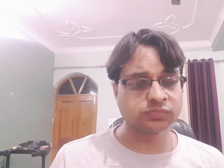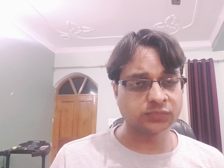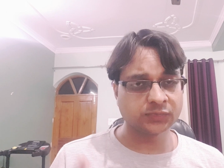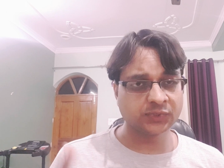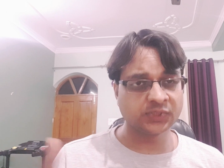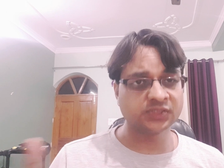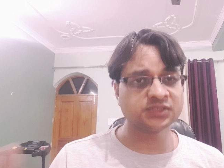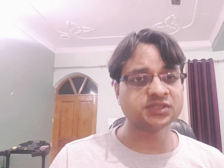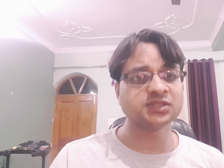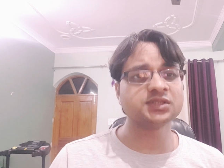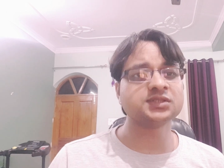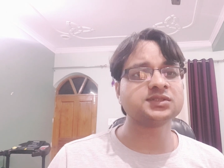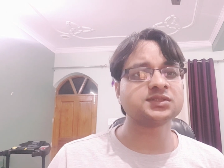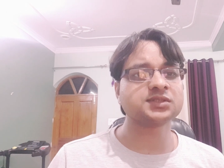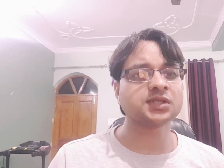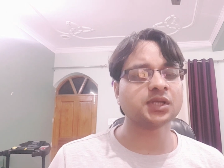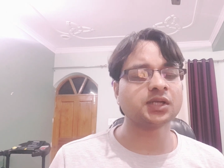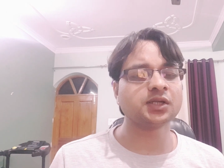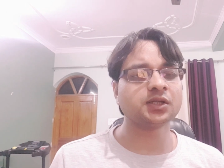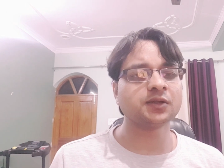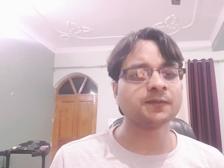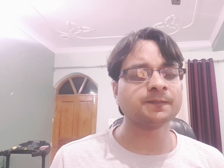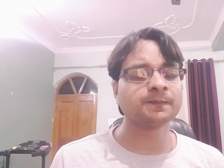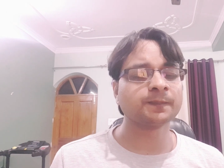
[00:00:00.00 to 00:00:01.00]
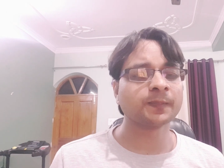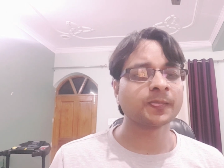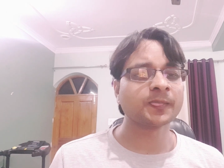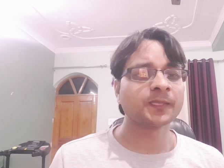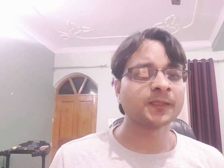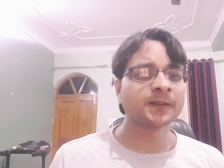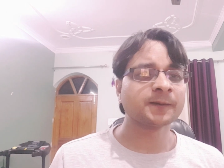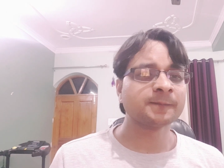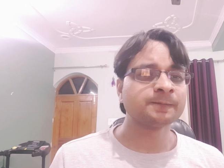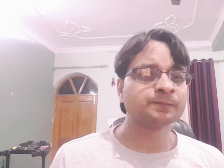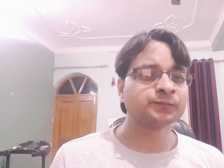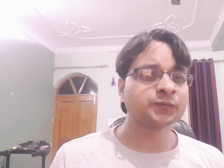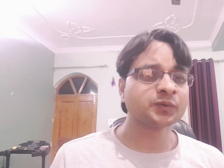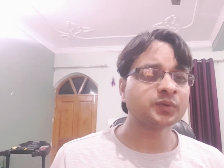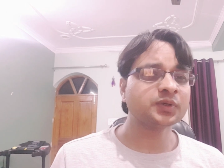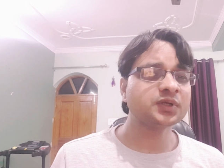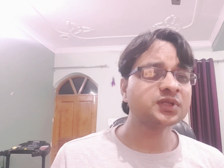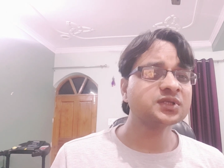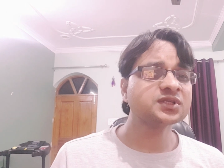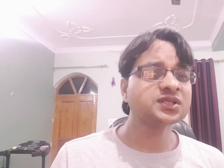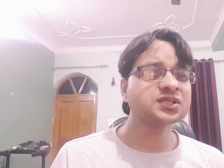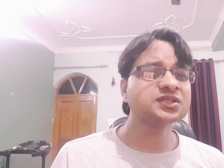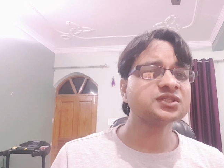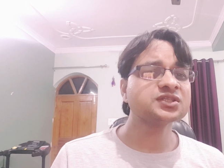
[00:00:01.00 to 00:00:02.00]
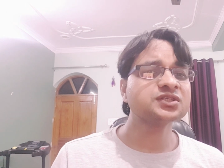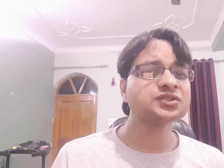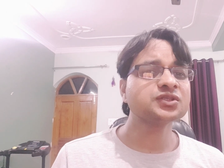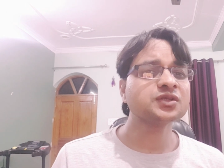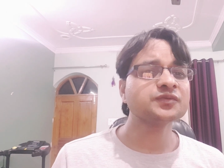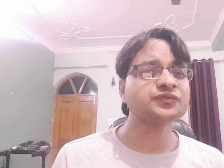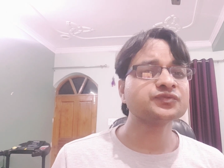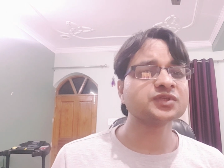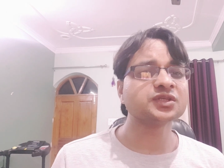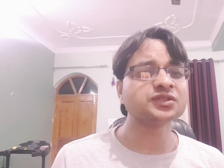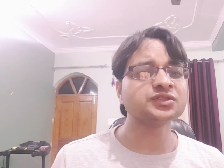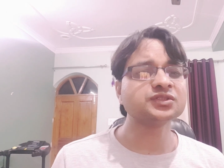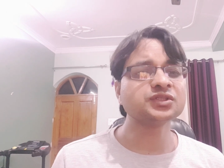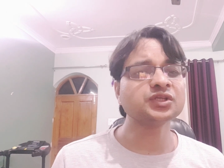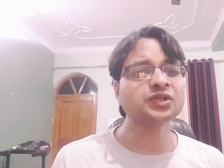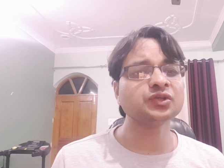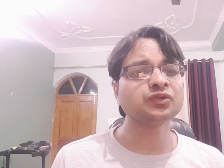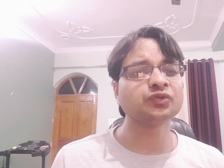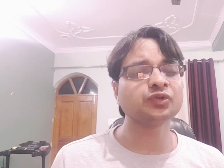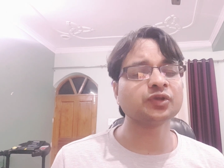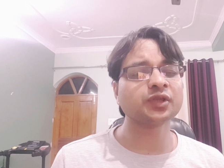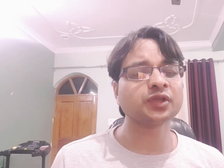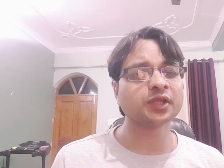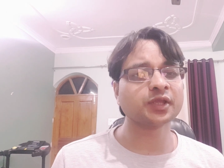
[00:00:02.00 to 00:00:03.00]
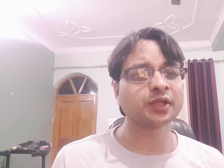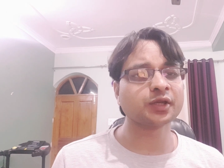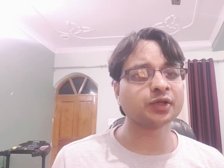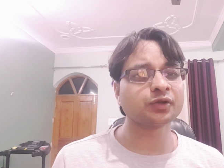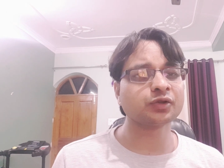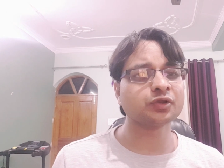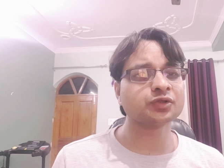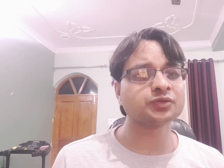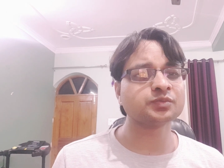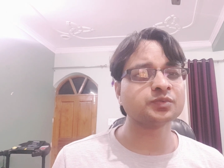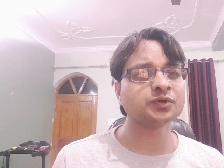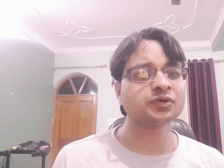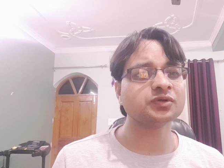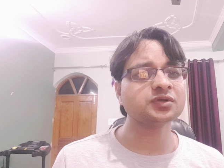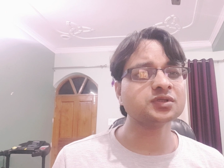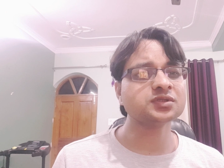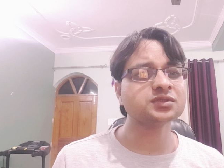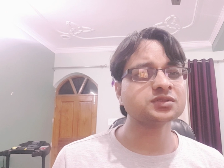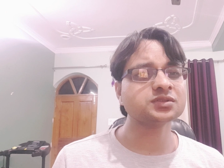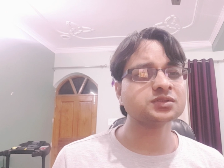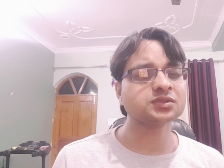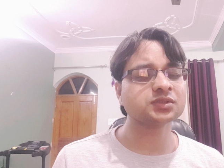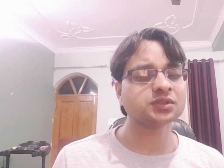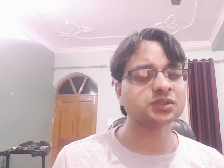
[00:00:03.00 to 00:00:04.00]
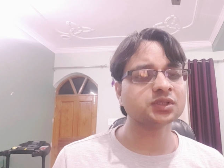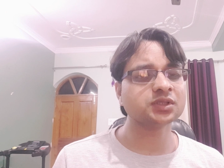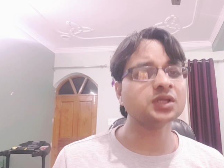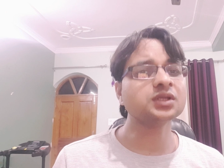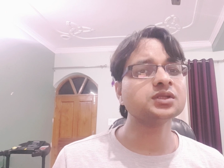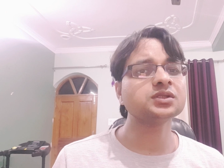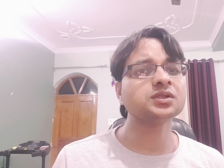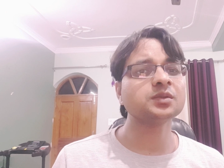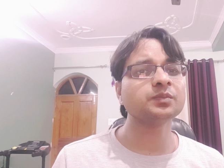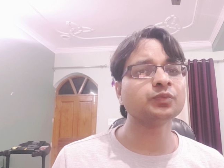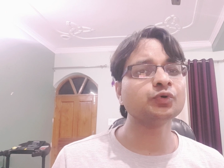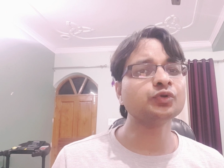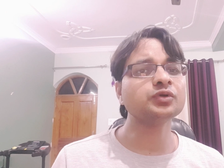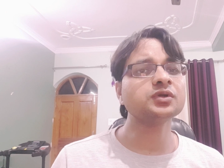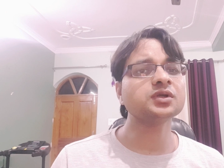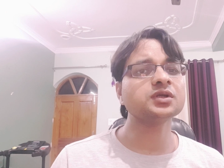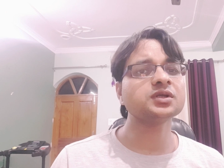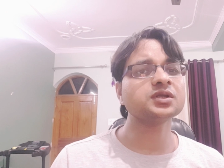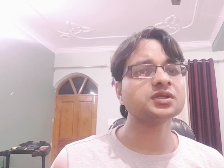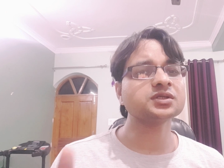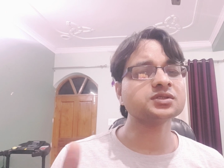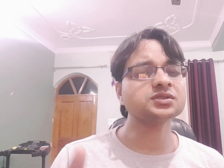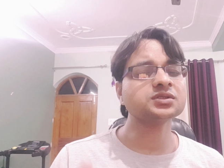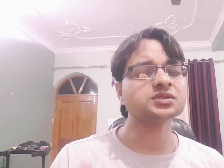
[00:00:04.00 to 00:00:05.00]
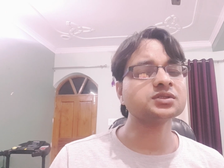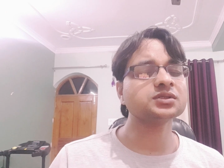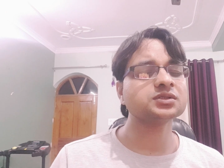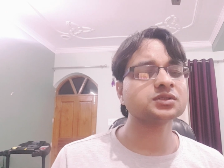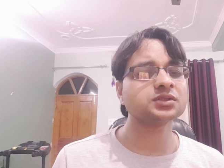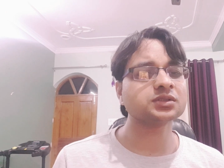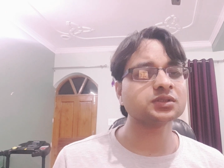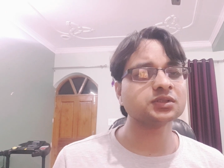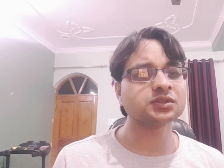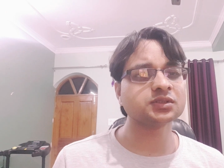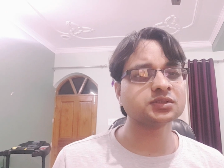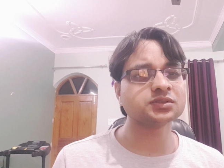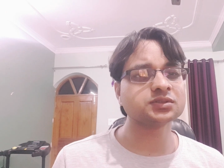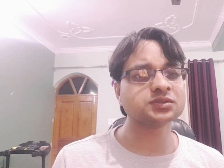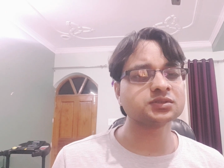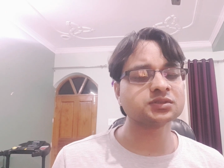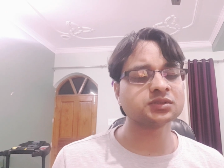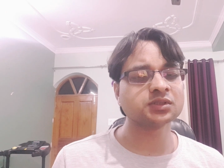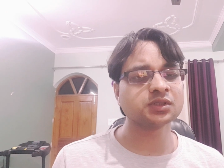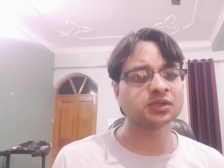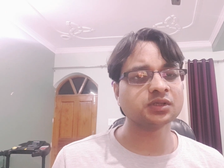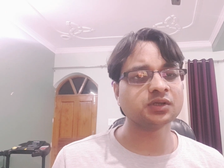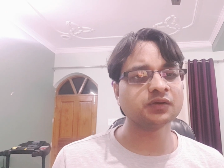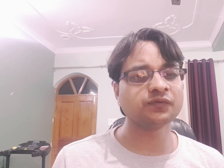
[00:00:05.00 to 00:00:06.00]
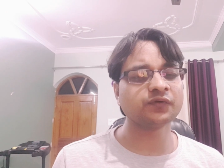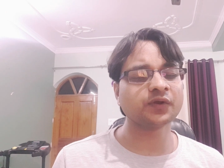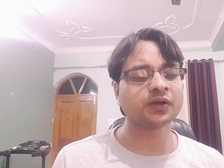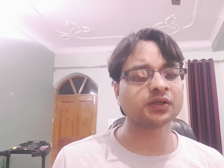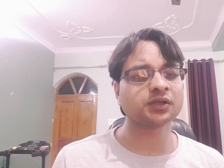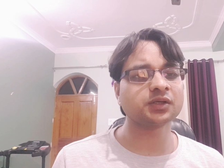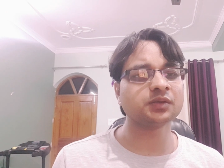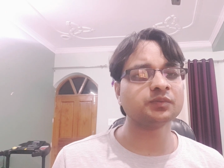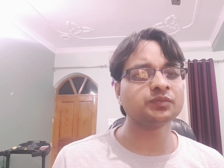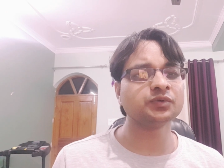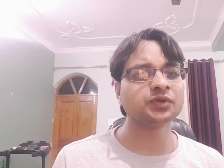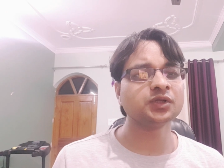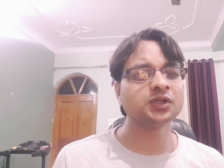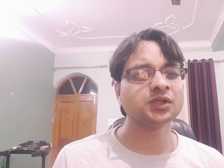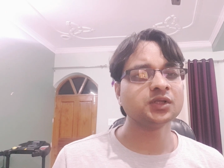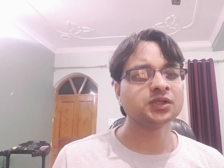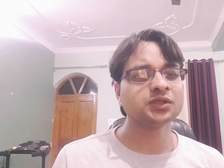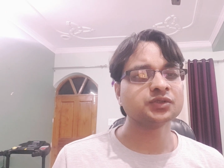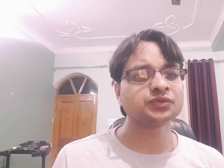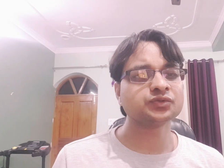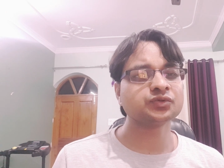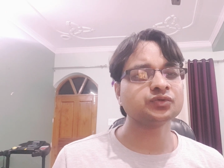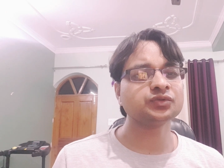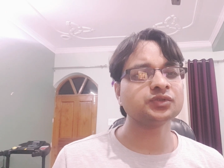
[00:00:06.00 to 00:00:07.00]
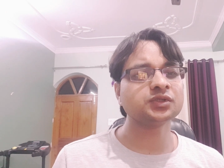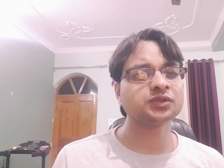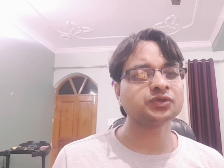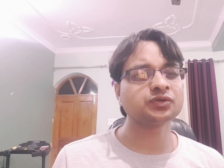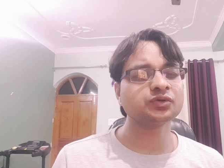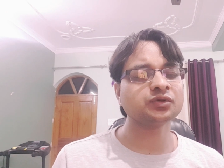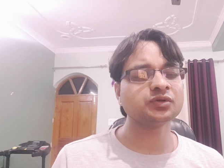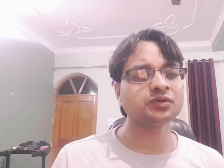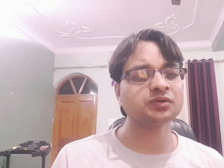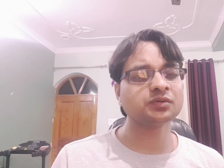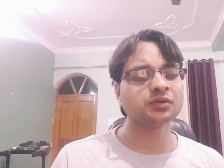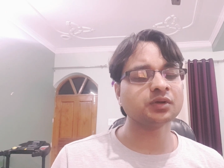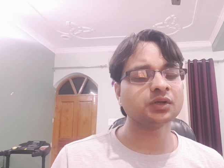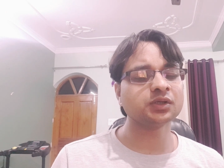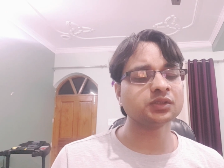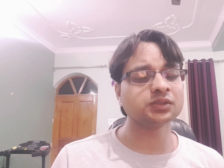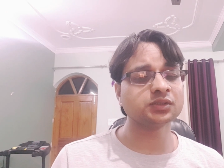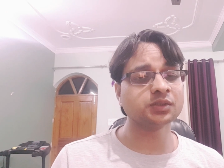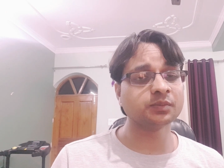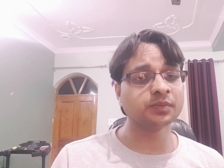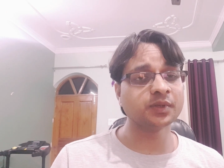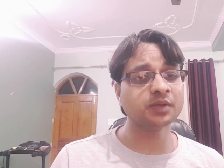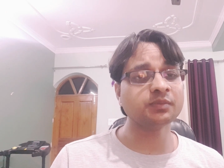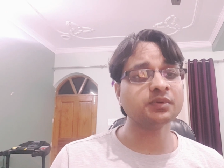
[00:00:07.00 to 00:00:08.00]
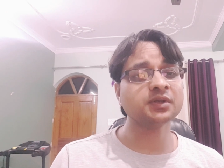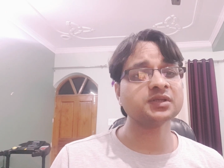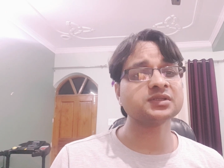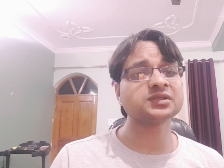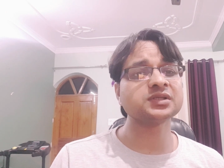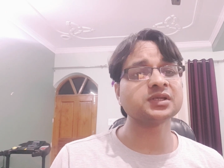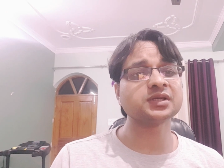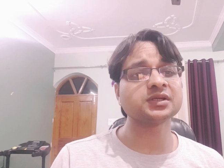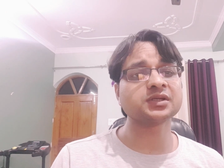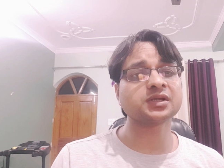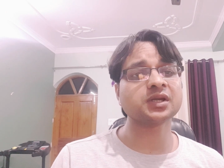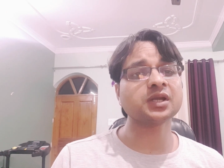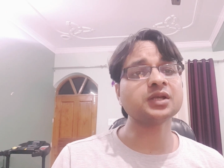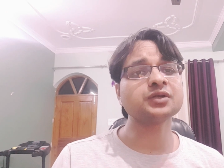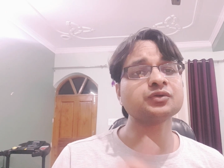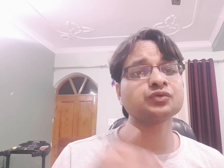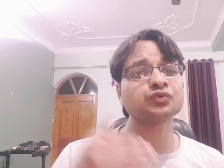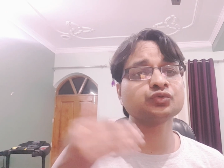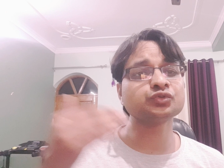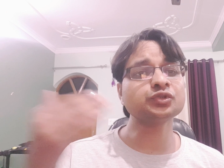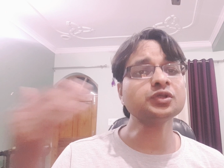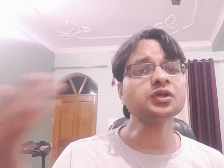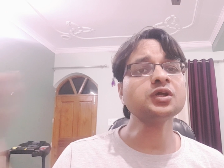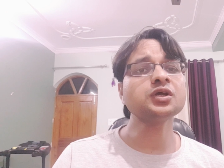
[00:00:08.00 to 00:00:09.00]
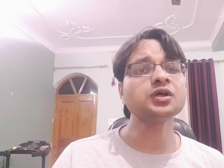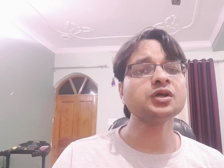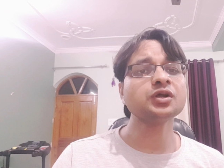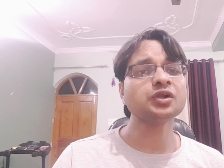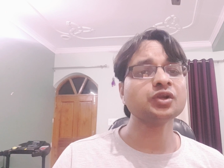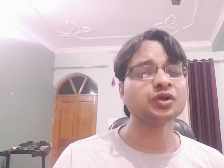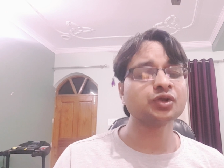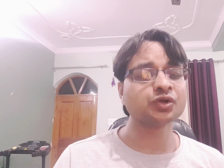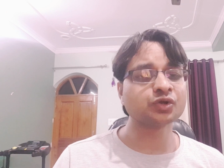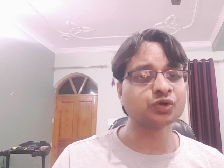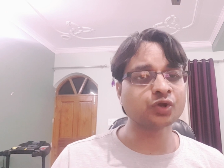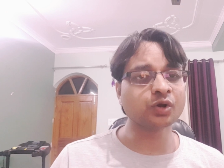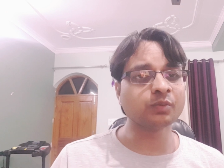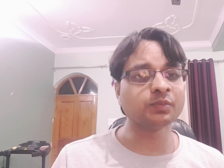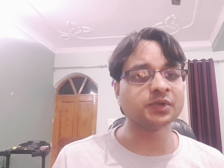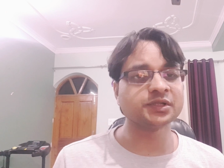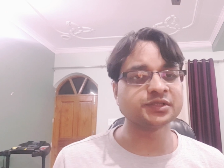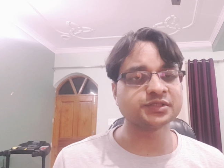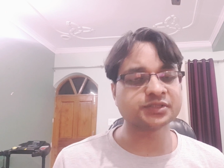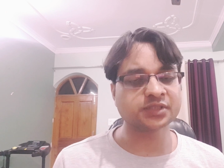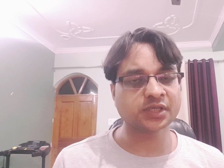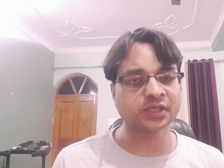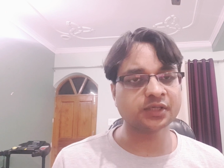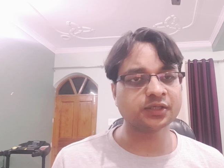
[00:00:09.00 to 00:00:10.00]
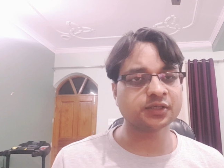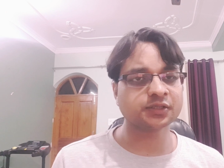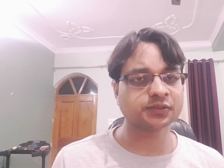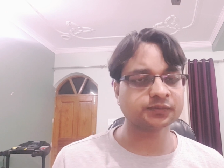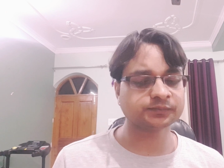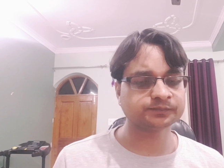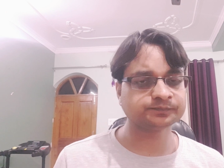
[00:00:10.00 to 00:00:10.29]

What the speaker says: disease side. But in cases of sensory neural hearing loss, because here the bone conduction is defective, so the waiver is lateralized to the normal side.